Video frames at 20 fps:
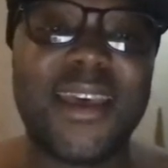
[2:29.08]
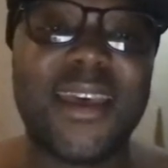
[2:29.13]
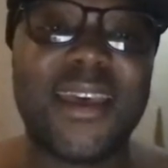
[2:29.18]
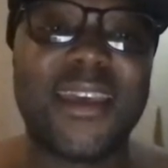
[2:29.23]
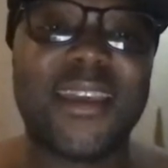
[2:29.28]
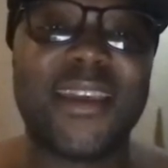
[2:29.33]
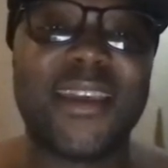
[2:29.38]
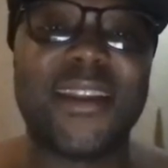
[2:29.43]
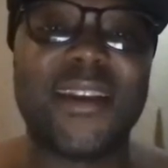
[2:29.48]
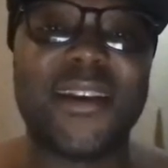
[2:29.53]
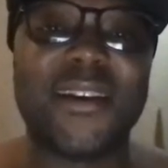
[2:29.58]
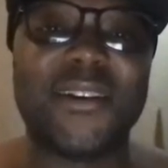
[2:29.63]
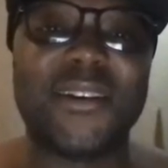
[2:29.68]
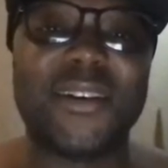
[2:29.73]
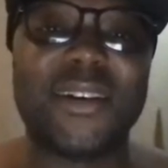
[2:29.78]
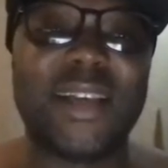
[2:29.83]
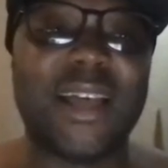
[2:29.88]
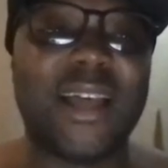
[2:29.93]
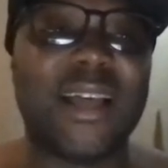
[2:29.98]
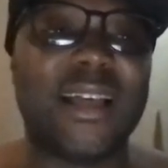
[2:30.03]
You
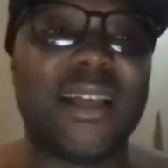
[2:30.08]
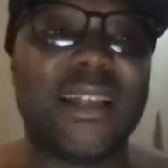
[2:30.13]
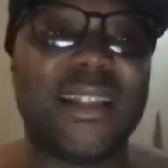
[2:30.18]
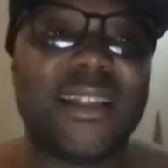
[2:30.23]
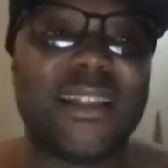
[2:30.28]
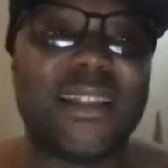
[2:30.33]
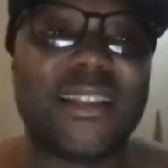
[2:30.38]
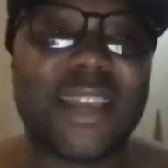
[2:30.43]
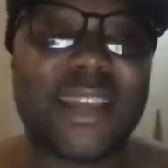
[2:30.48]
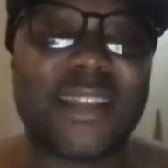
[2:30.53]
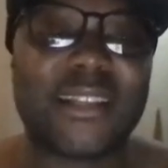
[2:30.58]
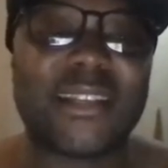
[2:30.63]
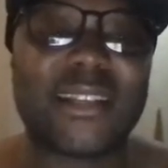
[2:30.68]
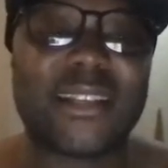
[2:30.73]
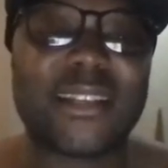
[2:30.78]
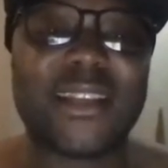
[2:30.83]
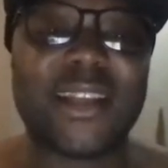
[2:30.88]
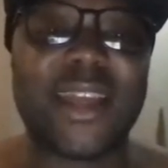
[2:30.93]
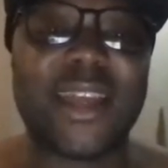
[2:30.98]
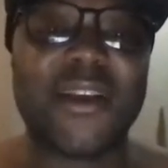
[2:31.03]
know,
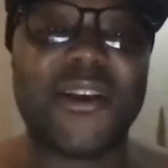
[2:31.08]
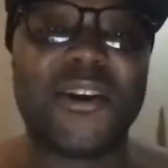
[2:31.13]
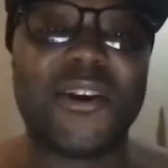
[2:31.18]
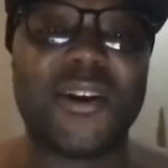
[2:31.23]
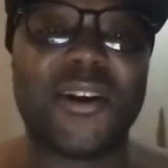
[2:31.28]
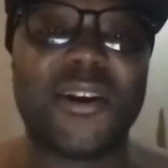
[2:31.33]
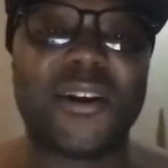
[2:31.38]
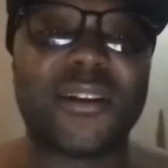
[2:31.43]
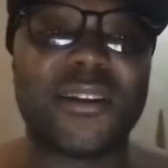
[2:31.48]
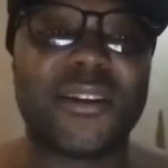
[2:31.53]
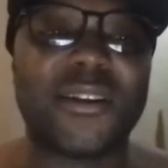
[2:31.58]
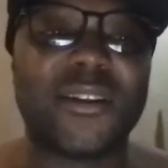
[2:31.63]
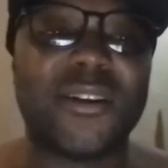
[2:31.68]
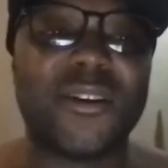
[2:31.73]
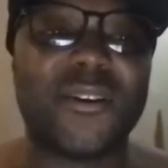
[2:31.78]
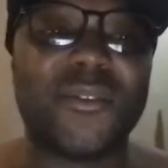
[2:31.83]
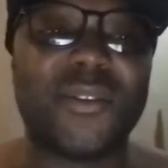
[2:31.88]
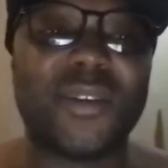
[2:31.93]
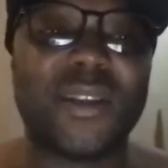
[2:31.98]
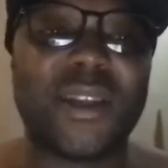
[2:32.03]
technically they are. You
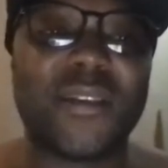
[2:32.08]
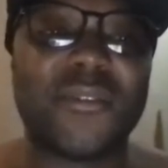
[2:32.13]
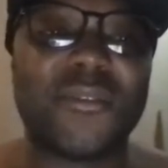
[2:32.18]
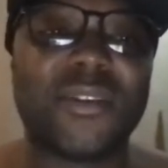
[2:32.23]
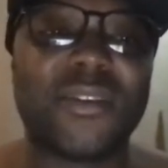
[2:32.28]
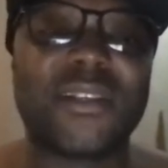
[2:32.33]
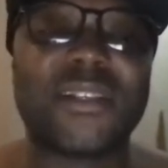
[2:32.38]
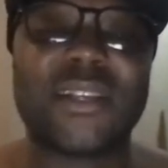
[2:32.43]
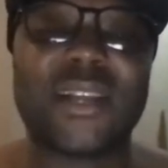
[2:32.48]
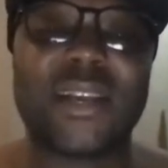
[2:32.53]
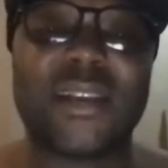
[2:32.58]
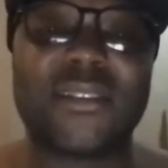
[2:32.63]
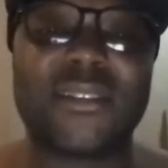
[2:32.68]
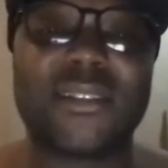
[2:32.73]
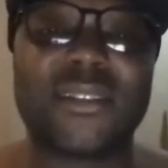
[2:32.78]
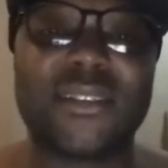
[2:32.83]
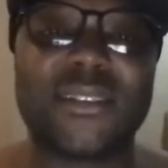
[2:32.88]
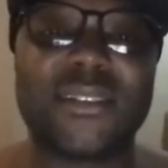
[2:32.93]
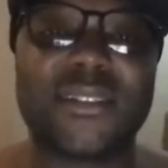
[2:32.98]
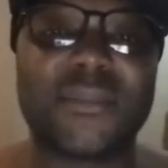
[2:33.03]
know, when I reached out
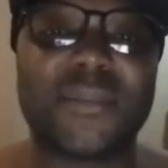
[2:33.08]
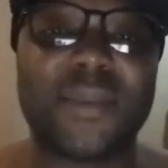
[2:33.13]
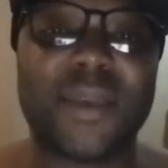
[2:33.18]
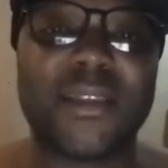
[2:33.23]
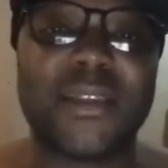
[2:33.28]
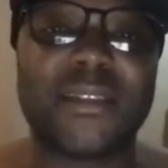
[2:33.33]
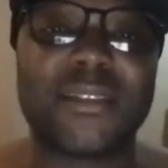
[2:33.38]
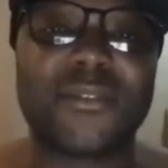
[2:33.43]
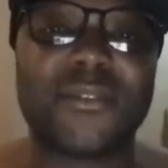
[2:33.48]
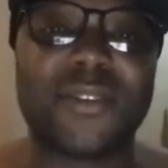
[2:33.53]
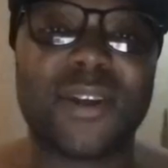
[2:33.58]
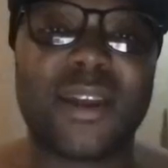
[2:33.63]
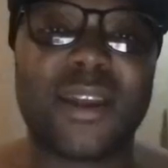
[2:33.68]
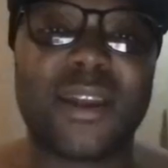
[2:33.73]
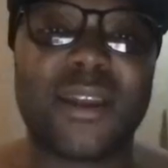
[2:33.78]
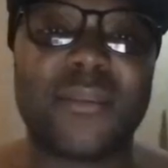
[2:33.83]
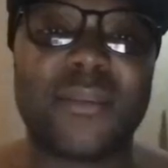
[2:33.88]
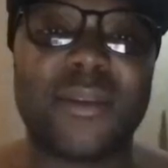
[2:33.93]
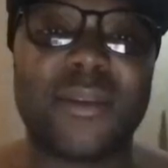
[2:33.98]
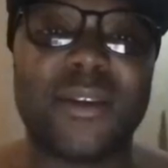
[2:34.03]
to the Space
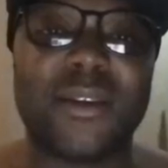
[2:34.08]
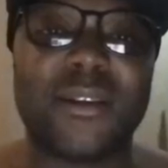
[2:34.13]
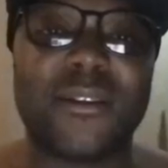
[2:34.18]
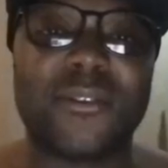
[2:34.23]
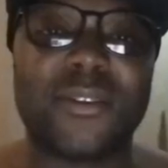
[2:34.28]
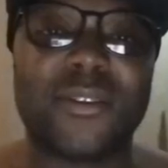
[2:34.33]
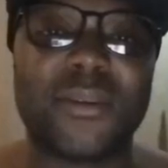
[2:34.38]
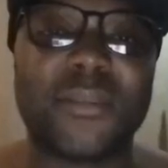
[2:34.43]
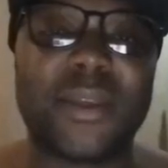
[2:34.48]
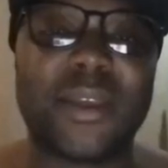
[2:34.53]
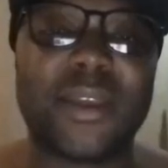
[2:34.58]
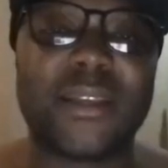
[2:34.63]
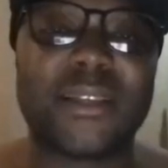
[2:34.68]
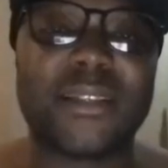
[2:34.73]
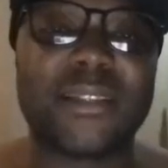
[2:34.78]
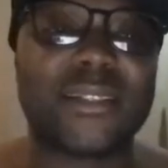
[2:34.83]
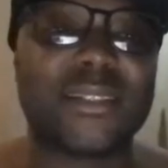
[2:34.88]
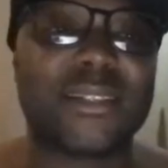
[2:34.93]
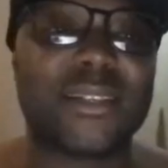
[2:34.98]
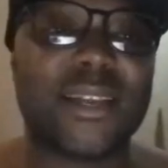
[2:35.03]
Grime
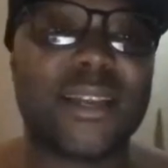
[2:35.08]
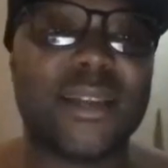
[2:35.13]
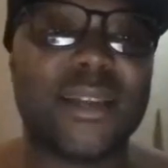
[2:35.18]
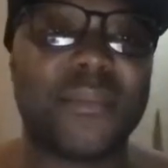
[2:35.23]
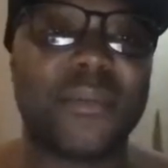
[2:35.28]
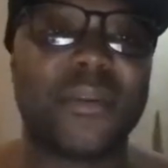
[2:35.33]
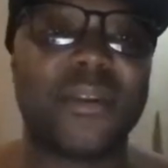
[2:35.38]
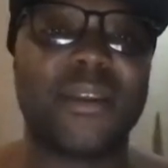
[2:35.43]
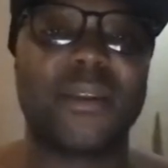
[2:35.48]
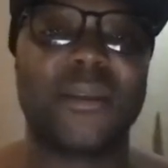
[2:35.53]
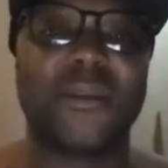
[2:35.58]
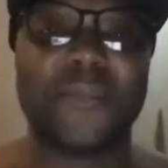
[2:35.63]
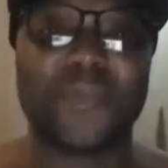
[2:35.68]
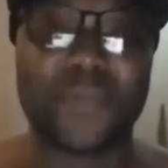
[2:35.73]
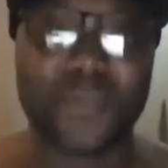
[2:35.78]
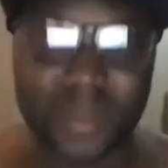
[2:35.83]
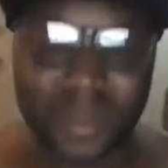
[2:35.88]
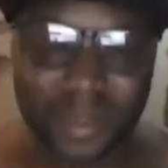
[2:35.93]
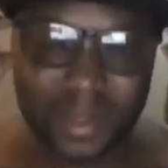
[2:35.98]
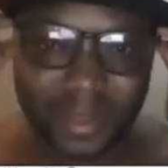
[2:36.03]
Grimex company,
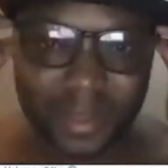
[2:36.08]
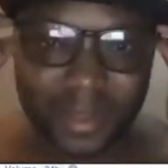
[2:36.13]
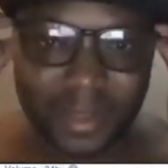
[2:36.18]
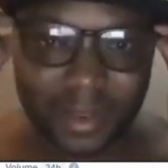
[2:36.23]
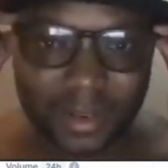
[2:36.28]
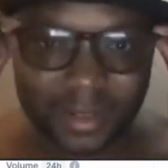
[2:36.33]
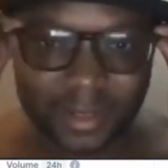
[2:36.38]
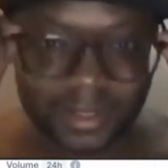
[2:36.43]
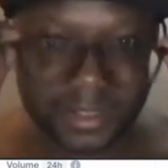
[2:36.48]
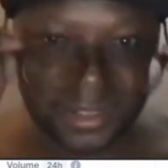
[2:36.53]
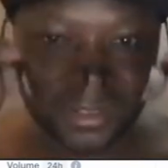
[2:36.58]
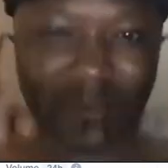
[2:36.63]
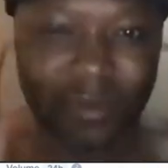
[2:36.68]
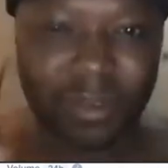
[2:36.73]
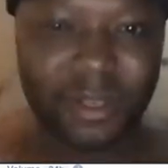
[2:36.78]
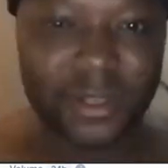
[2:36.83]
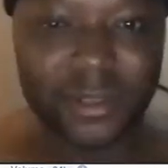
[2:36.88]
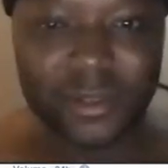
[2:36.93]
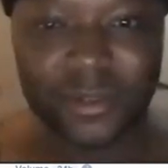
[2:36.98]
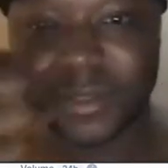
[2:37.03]
they're so
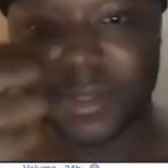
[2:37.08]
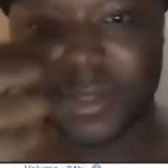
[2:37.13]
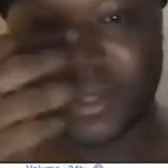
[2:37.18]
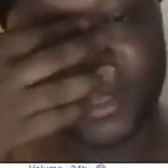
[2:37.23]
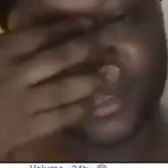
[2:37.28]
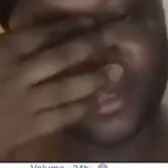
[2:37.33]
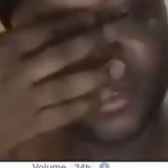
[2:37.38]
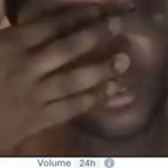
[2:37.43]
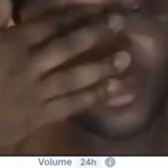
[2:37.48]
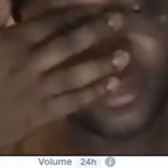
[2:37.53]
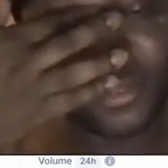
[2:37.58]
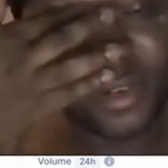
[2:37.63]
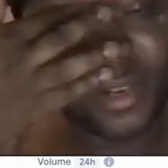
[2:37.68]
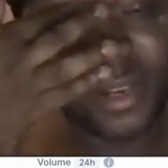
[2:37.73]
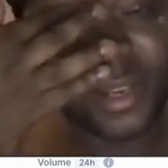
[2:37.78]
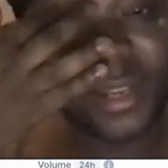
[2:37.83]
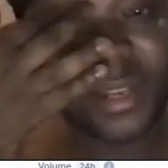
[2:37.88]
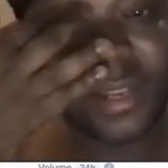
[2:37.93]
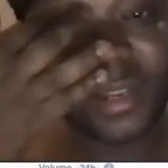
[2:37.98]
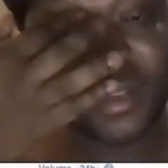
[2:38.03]
new and so
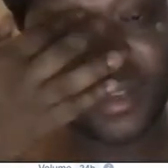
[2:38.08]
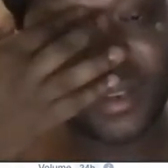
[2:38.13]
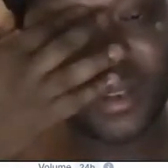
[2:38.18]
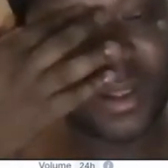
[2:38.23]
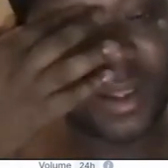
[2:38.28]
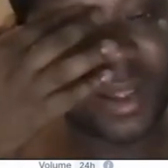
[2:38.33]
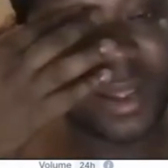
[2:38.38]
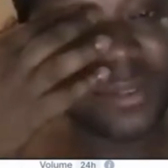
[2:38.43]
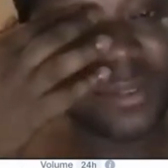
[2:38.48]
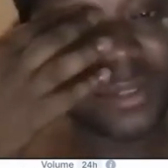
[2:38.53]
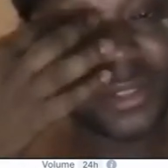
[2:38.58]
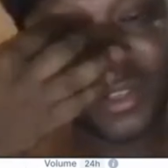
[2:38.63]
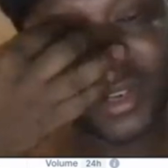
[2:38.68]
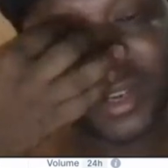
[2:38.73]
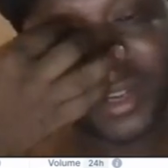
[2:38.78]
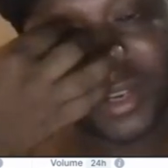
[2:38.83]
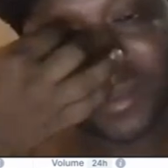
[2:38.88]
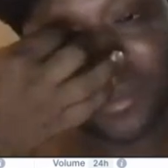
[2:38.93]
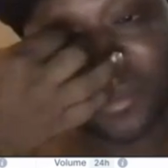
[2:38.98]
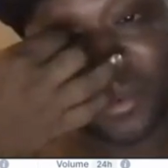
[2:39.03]
afraid. You know, I was
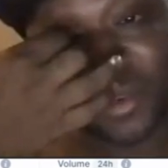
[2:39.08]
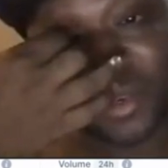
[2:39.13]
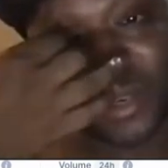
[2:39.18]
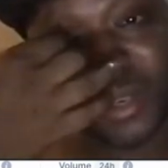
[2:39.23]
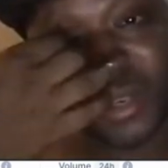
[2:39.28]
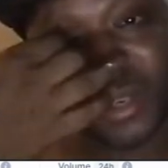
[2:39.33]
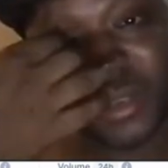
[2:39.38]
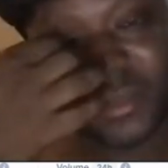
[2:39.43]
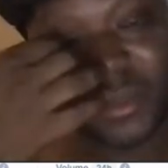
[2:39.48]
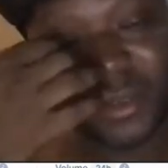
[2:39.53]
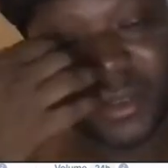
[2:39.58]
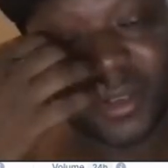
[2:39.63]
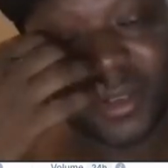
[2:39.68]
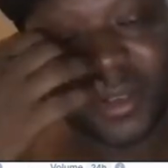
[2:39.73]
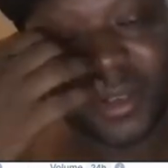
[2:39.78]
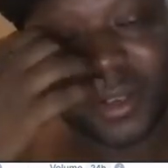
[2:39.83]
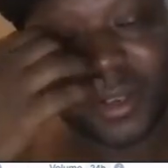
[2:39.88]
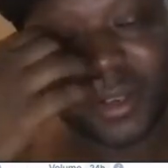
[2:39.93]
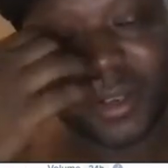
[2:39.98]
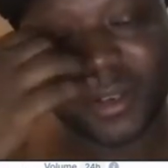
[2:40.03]
trying to bring them on
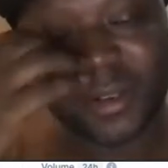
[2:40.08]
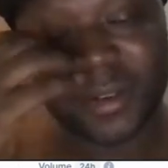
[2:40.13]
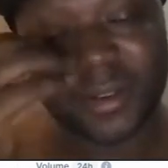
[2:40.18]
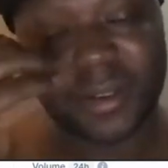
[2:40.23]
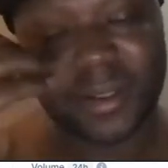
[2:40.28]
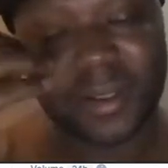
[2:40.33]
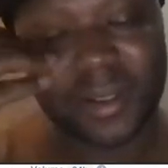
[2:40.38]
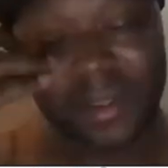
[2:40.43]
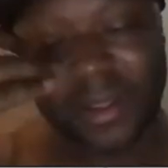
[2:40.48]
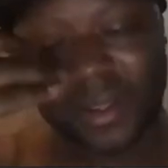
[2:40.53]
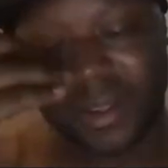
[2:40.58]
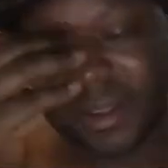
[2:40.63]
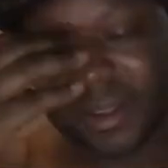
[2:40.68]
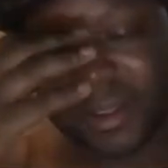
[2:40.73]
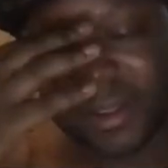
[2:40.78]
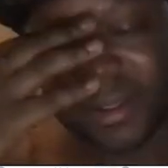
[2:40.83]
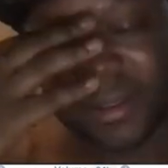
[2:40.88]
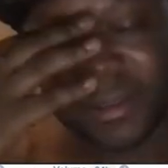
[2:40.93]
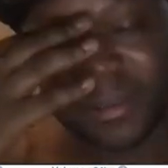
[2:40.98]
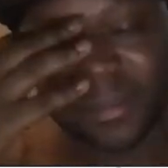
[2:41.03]
here,
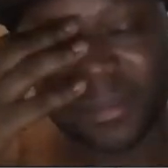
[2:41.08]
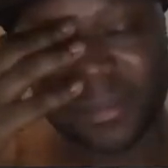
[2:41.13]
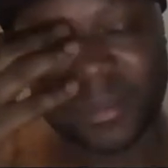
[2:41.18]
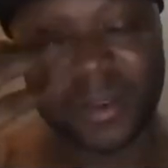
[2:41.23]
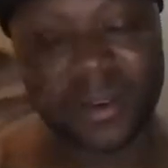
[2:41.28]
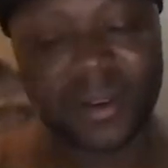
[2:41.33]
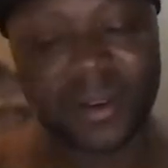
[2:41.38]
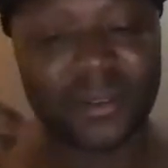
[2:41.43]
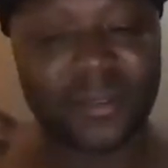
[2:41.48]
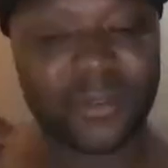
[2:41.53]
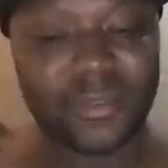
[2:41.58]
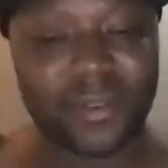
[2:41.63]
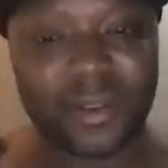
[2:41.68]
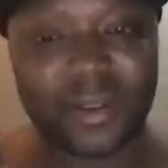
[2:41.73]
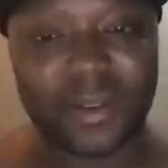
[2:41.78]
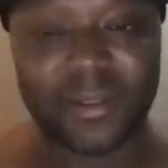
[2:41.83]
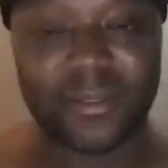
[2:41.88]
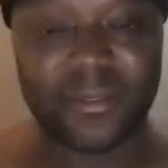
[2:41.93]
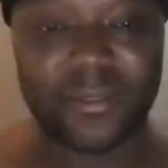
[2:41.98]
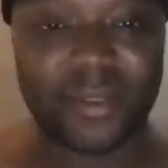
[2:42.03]
you know, for
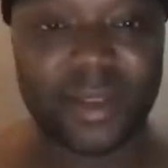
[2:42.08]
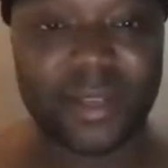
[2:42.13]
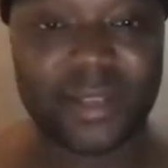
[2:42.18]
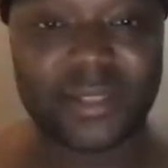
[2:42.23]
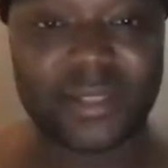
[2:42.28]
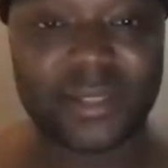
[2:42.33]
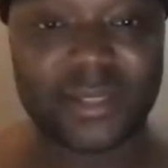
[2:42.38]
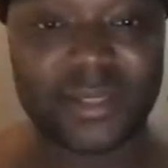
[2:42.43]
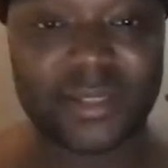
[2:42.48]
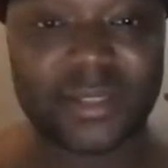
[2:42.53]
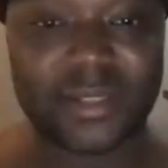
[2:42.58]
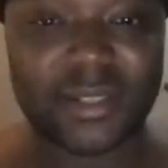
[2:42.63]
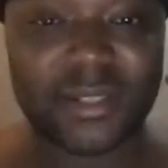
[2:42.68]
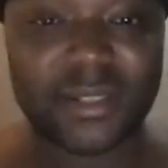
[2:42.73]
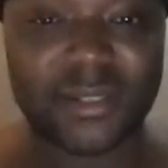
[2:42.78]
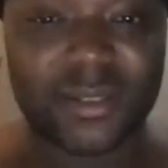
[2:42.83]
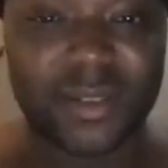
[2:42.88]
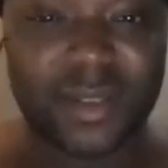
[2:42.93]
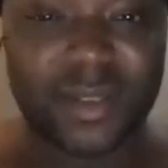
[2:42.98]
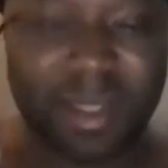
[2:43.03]
the investors and
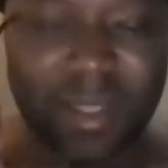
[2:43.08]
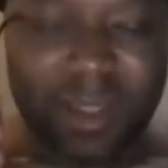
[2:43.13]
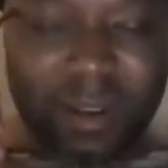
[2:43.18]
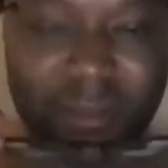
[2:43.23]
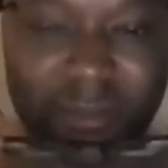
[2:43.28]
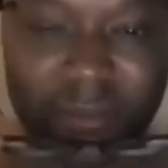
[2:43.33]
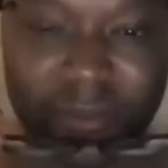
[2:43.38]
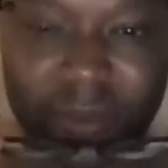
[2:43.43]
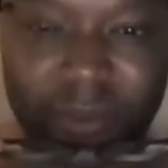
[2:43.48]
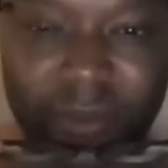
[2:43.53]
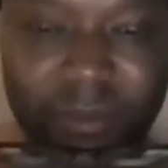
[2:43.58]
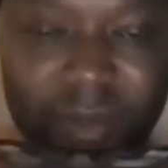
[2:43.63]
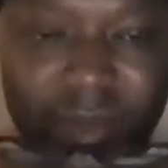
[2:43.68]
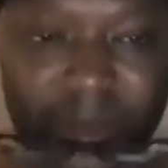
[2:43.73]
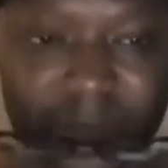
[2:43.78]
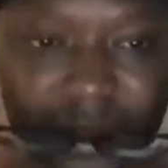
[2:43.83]
do an interview with